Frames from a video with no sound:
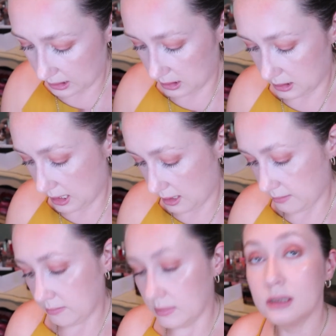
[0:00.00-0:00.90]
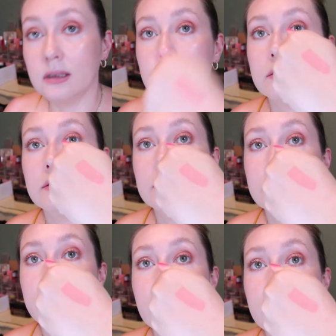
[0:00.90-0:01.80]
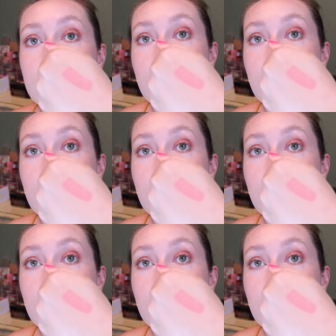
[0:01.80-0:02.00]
god, yeah. So very